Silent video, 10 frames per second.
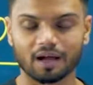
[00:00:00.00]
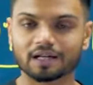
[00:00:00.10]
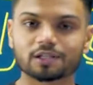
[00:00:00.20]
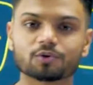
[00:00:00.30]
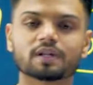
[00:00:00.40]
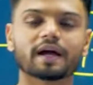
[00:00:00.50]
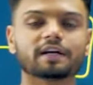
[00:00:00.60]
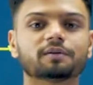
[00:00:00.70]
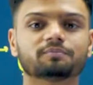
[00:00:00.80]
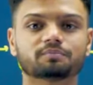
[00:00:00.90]
I'll tell you in the
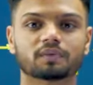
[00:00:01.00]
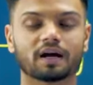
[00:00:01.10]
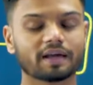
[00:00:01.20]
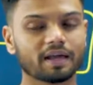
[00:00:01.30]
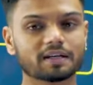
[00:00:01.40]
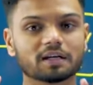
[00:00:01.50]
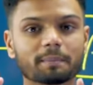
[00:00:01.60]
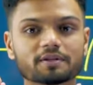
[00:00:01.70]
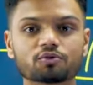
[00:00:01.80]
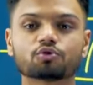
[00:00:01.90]
end. Again, it
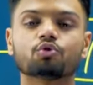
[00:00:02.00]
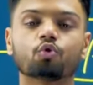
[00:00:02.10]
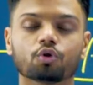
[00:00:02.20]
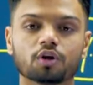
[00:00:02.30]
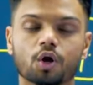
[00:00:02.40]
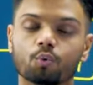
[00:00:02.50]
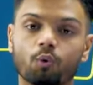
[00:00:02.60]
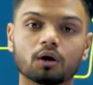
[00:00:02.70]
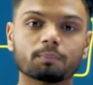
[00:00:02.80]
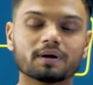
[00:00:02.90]
depends on your goal.
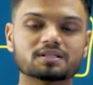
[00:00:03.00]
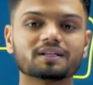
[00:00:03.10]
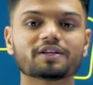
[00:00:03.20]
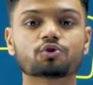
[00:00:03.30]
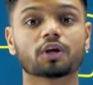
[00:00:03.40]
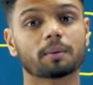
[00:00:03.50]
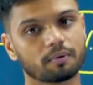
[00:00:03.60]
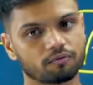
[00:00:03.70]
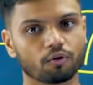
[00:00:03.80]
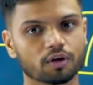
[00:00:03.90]
What percentage you're
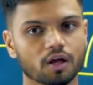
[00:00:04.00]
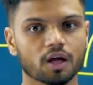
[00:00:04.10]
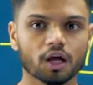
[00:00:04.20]
aiming for.